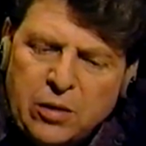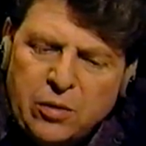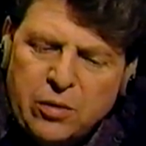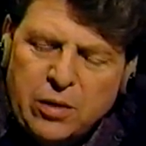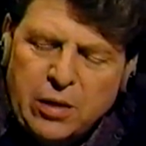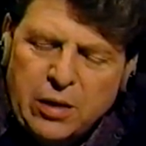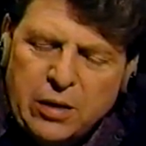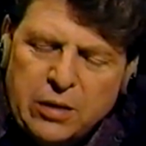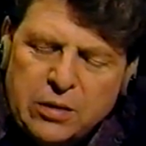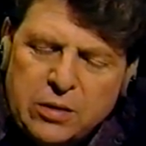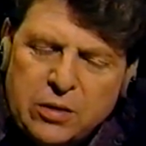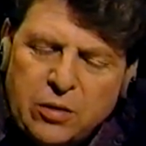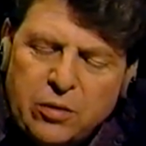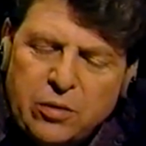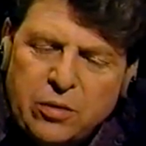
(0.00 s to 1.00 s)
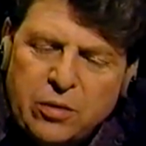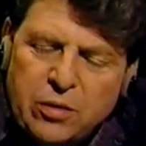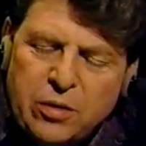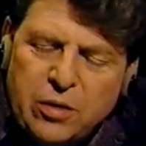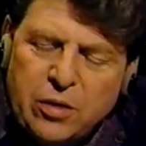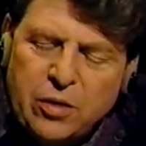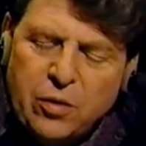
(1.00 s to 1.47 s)
Okay, so
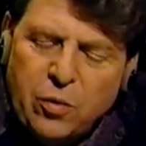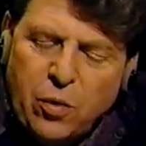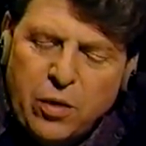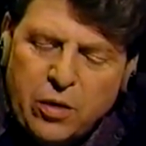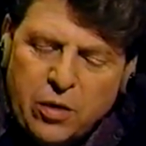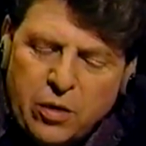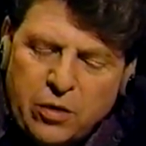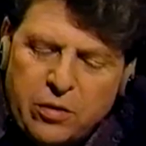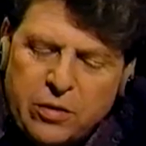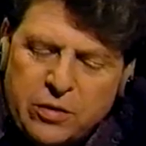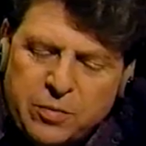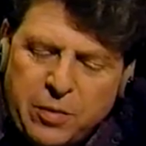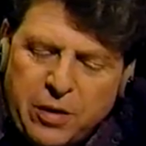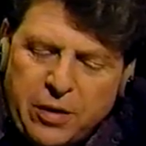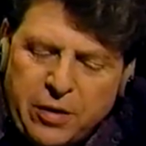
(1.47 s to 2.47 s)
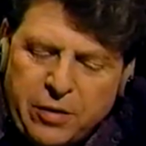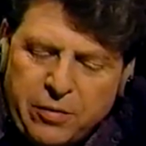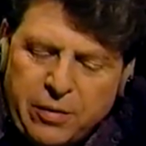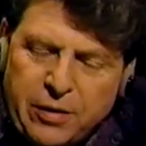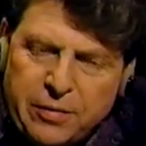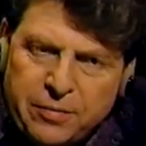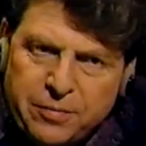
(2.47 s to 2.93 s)
you want to go to this party,
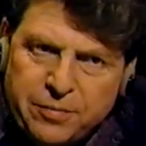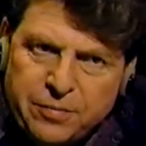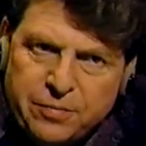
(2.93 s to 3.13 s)
right?